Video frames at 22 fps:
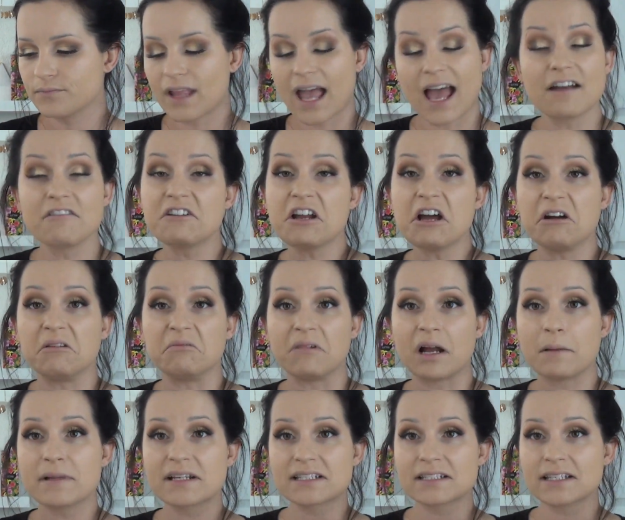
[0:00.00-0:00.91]
I don't know.
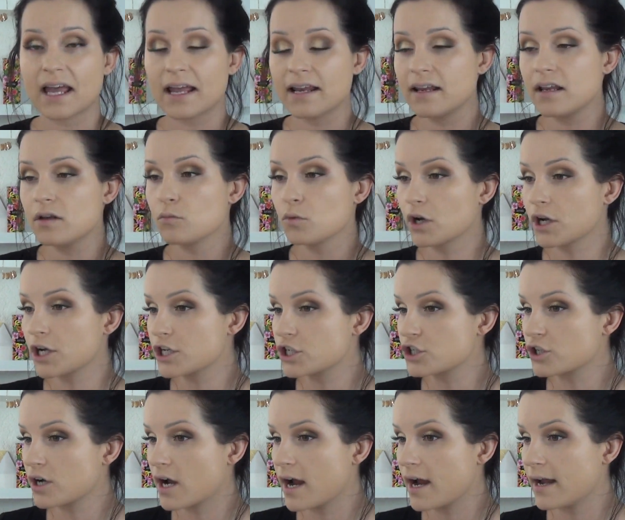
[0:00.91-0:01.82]
I'm excited. We're gonna
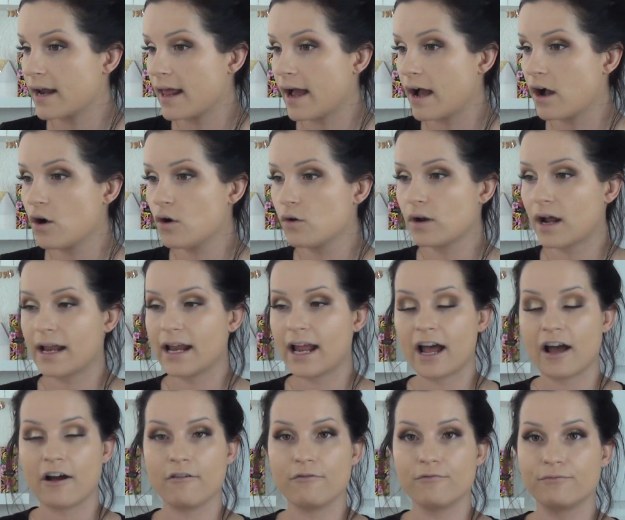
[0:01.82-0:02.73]
try it out. I
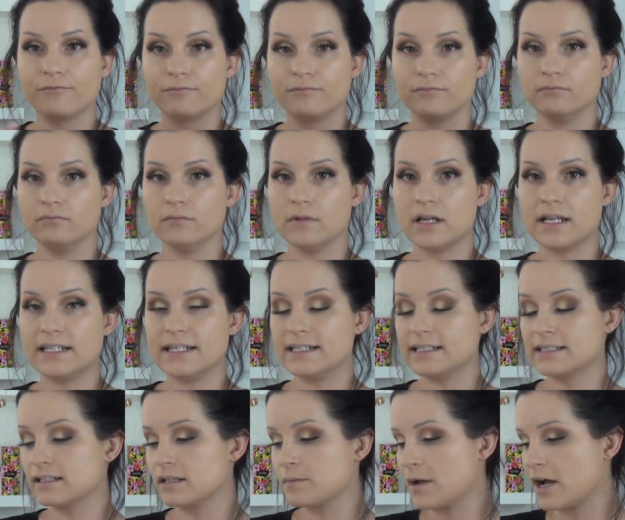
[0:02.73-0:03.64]
have a
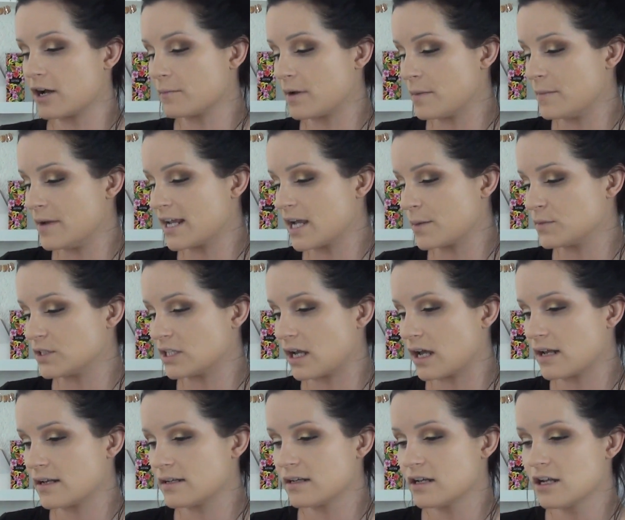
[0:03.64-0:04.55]
decent amount of my makeup
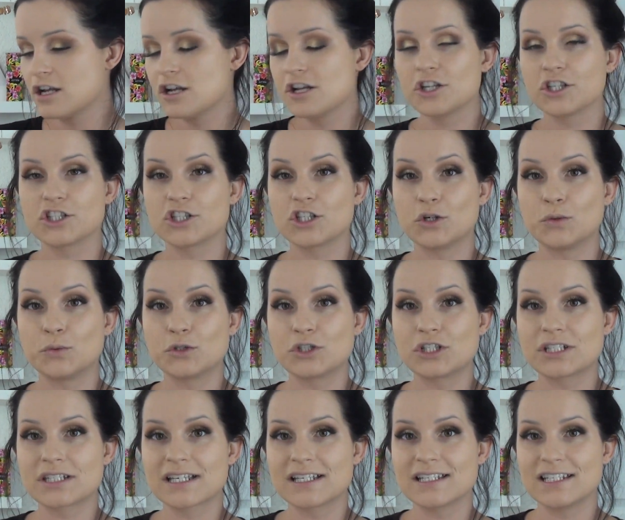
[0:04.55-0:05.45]
done, so we'll
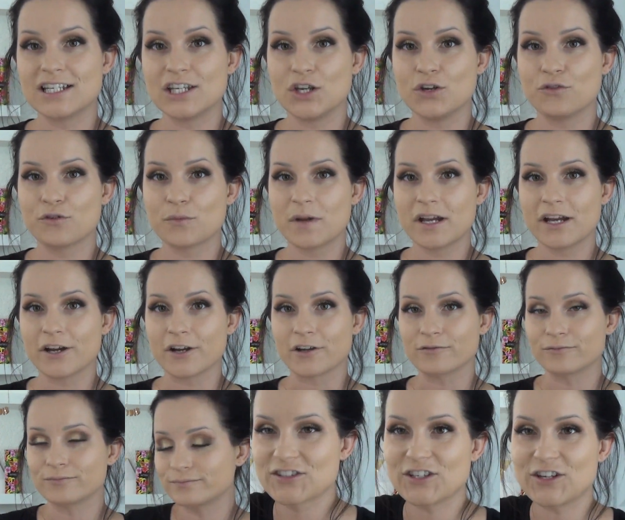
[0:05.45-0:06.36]
just continue from
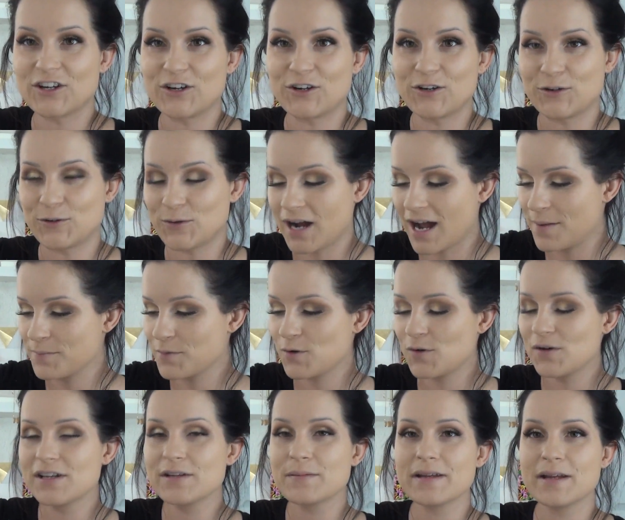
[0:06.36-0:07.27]
here. So I'm
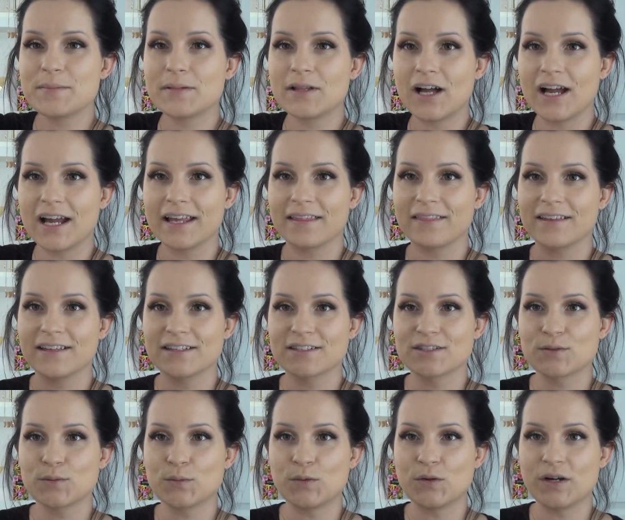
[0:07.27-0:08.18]
going to be applying
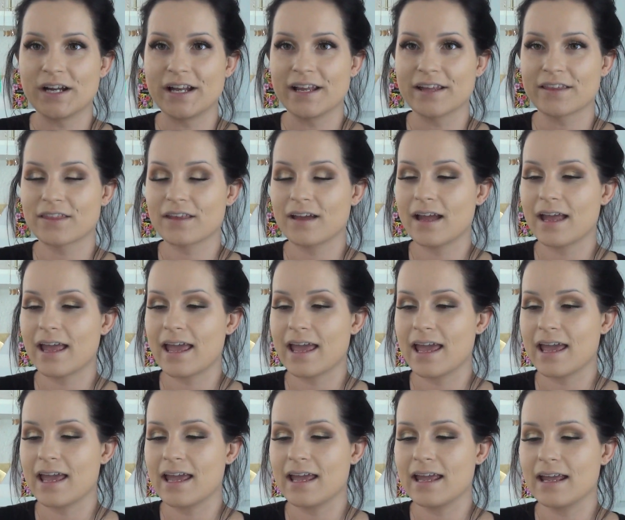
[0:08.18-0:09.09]
this with
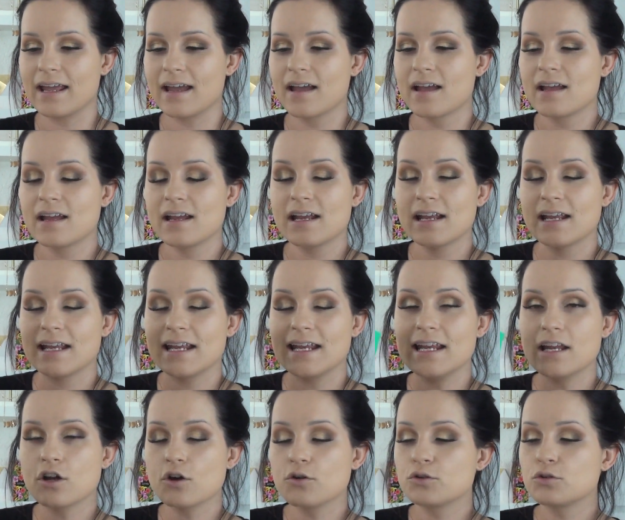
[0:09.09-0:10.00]
a
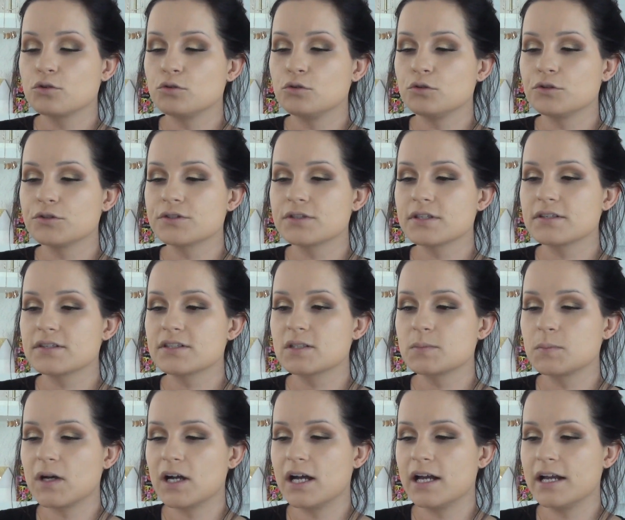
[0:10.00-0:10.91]
EcoTools
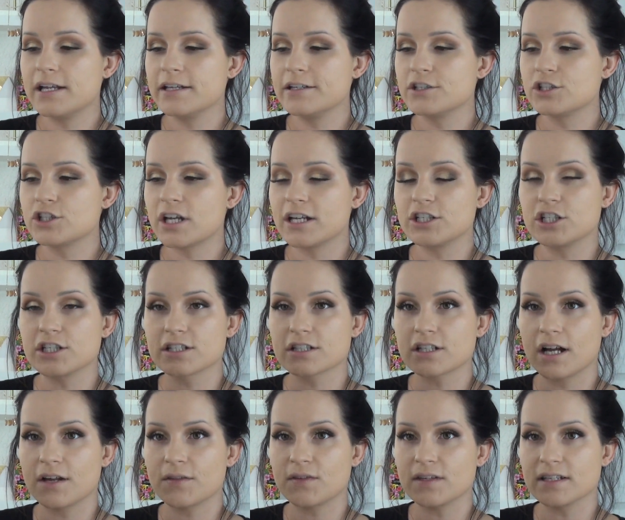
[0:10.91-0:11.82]
sponge. I just
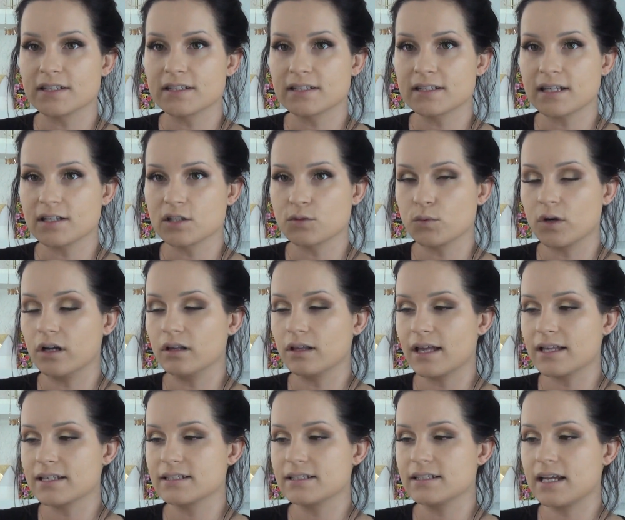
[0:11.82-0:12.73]
got this as well
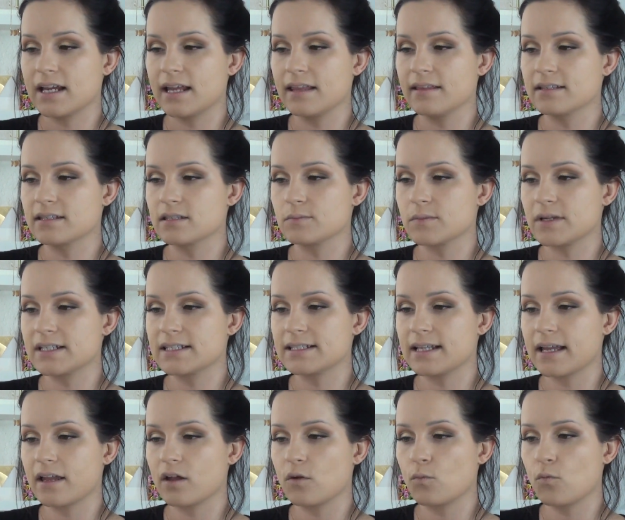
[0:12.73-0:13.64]
last night. This is my
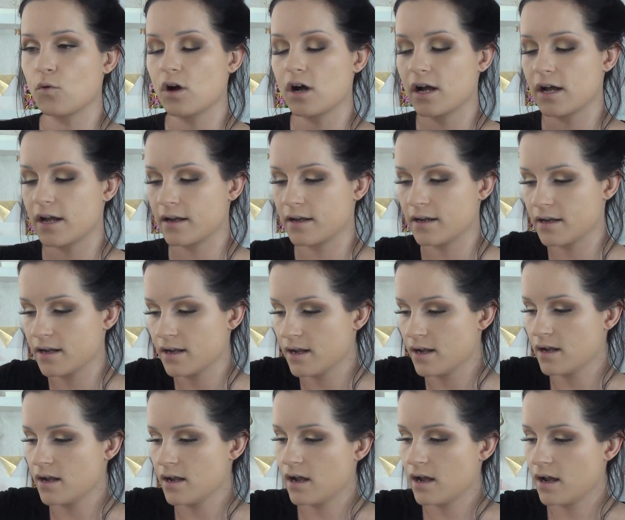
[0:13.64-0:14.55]
second one,
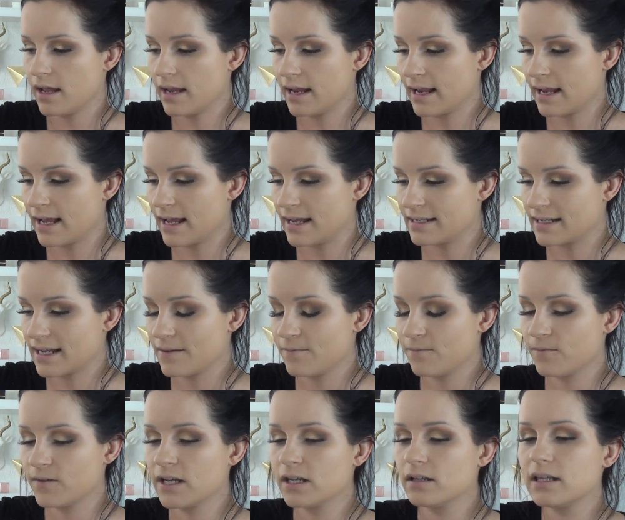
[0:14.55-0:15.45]
and I
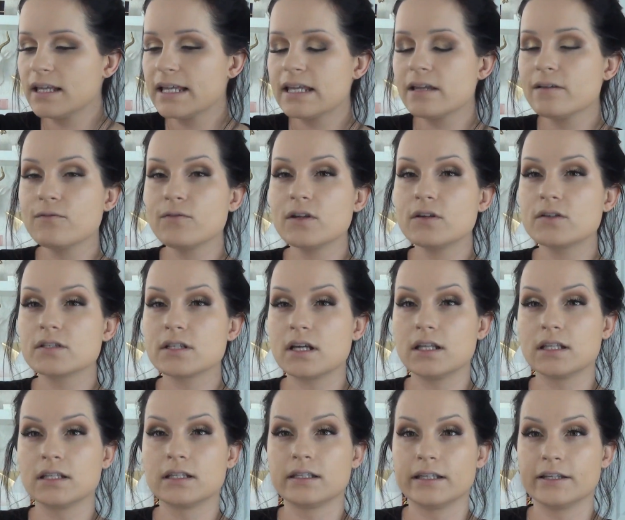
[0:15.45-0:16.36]
feel like it feels
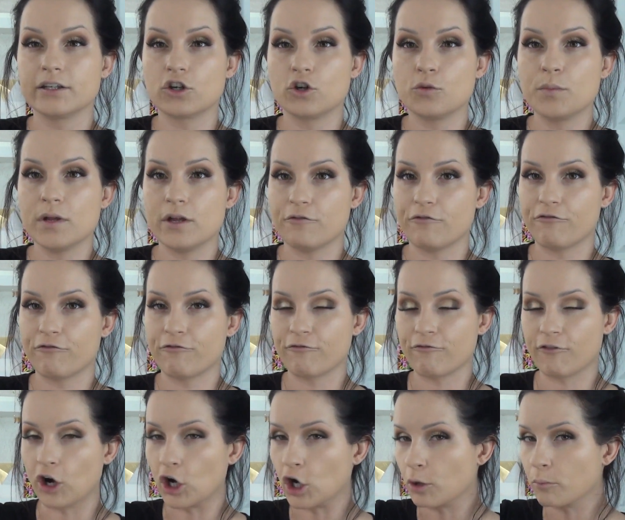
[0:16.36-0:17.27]
a little bit
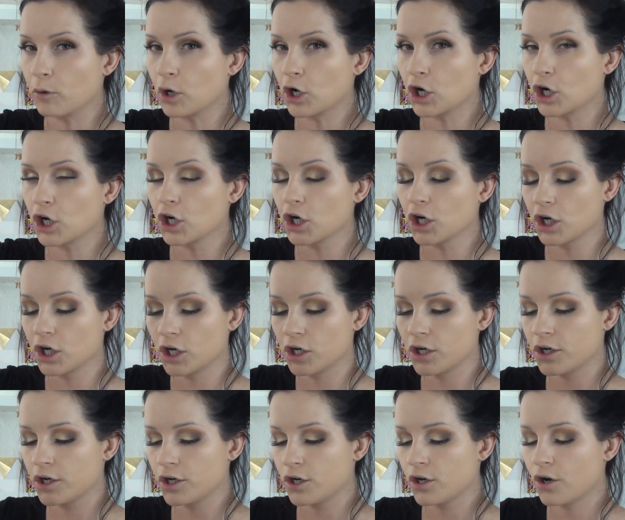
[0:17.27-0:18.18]
firmer
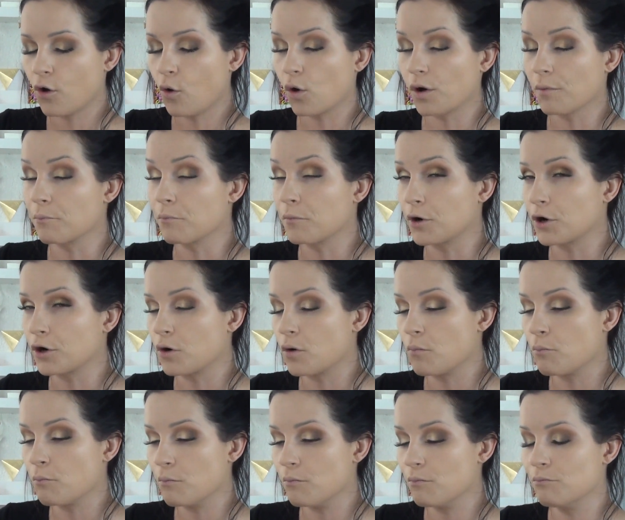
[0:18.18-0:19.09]
or
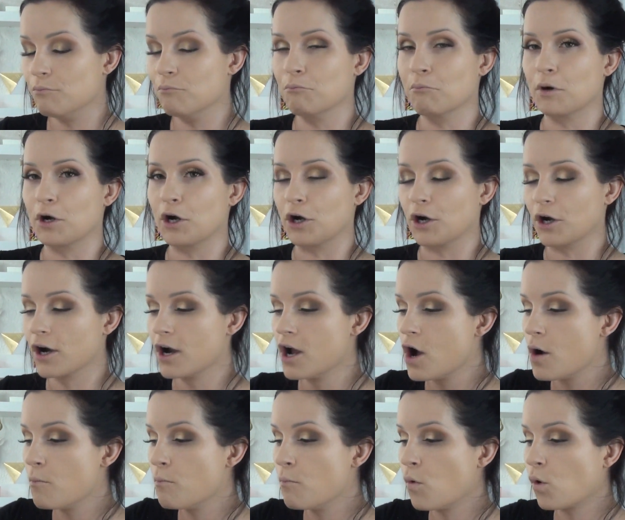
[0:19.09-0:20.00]

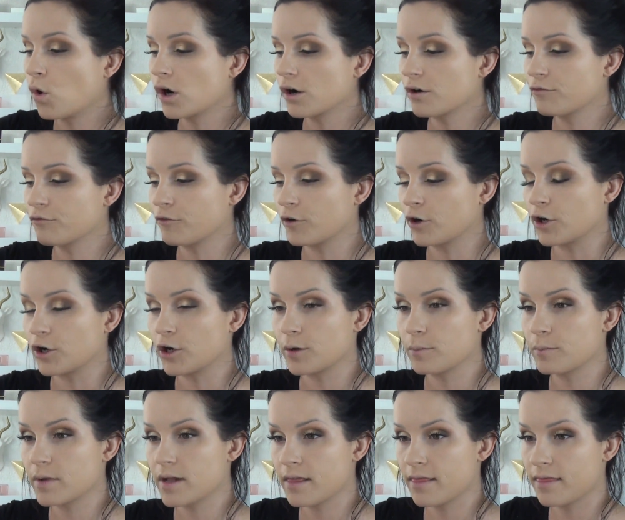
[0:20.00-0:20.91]
more
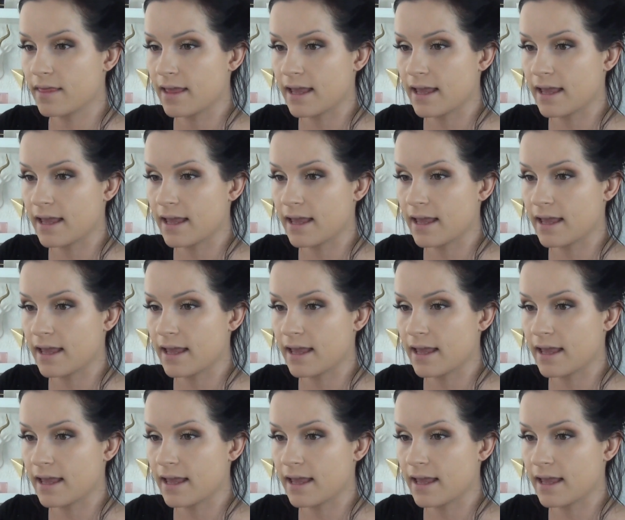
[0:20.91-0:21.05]
firm